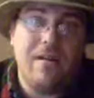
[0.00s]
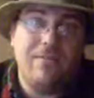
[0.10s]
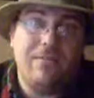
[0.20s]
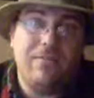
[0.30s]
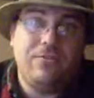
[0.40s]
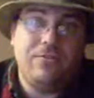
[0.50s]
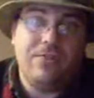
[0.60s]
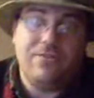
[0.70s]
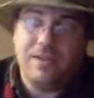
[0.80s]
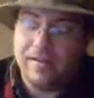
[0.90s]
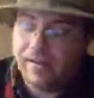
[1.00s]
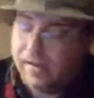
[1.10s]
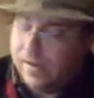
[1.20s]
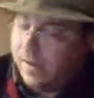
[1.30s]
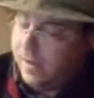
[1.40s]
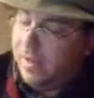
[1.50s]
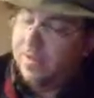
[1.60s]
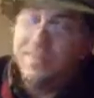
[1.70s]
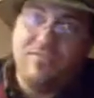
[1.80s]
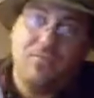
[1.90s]
very futuristic.
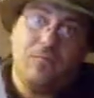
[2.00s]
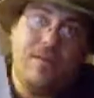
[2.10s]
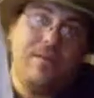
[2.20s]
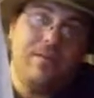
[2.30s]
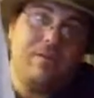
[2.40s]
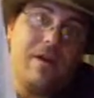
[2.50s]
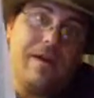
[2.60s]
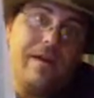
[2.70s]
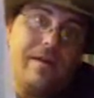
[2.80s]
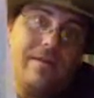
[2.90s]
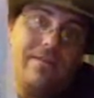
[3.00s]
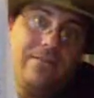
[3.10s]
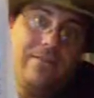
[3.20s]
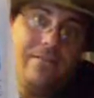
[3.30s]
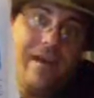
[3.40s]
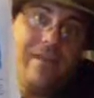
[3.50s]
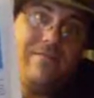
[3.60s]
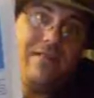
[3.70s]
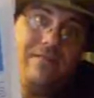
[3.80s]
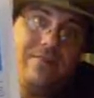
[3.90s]
And this is one of them right here. This is my
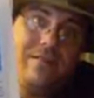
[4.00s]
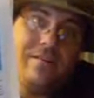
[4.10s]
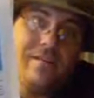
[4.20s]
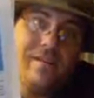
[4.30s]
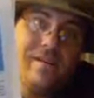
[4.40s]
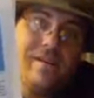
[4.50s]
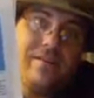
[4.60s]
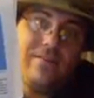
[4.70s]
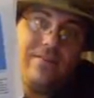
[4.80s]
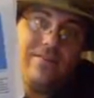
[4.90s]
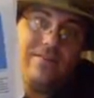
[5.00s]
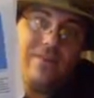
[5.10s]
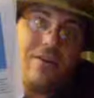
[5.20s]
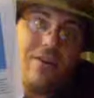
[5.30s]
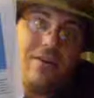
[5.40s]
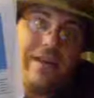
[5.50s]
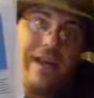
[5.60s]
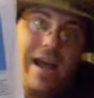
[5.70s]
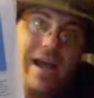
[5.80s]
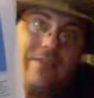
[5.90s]
invention. This is called a
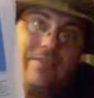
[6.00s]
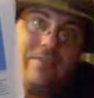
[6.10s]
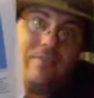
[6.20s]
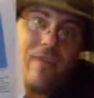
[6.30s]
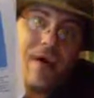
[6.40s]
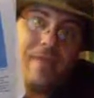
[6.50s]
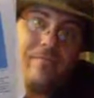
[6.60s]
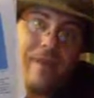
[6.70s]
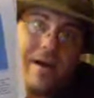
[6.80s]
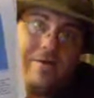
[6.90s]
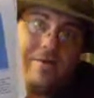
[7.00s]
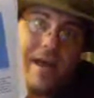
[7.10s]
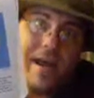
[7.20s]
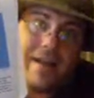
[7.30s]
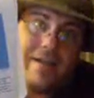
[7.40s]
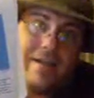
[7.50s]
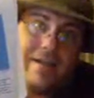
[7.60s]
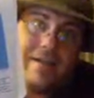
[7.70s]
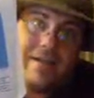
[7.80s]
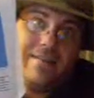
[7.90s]
hydrogen rocket body pack.
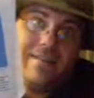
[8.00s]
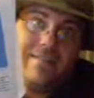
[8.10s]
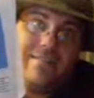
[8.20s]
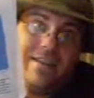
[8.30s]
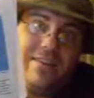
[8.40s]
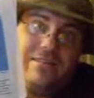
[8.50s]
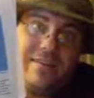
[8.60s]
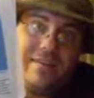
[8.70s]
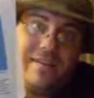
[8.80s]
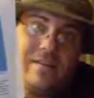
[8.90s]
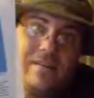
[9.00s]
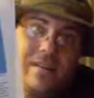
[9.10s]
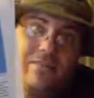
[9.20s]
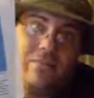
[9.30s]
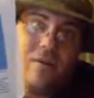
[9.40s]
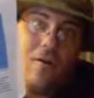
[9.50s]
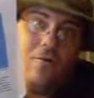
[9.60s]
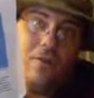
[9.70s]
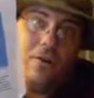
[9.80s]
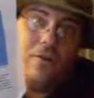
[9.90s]
This engine is
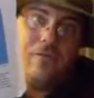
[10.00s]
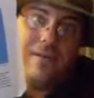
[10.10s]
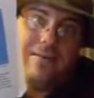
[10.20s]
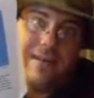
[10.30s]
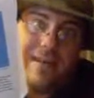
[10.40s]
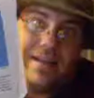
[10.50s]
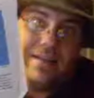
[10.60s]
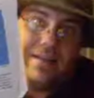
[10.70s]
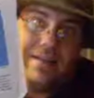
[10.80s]
over unity.